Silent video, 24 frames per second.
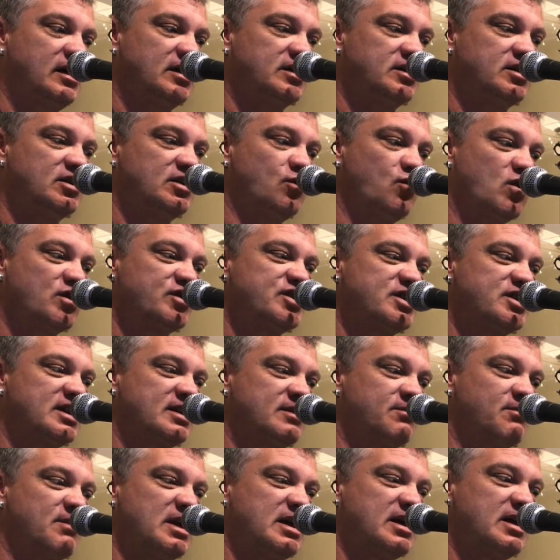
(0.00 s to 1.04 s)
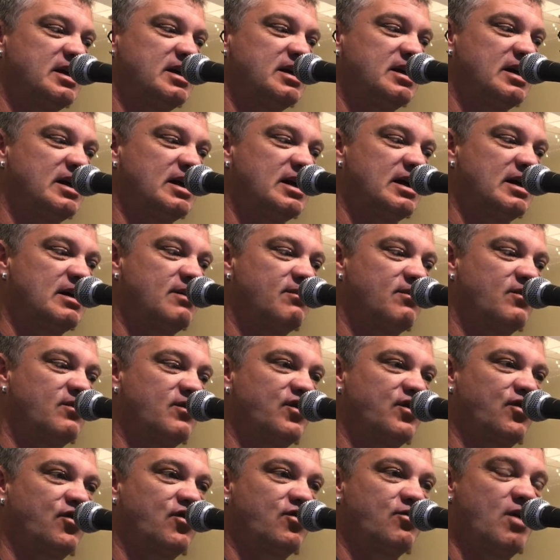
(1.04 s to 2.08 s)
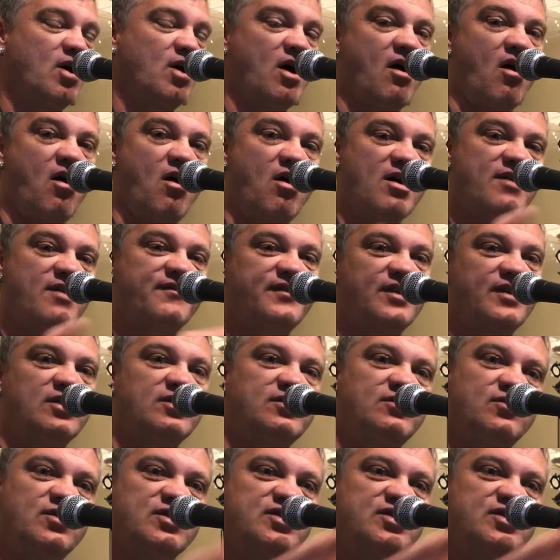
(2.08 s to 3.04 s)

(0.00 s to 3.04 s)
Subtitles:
You're watching me through my iPhone,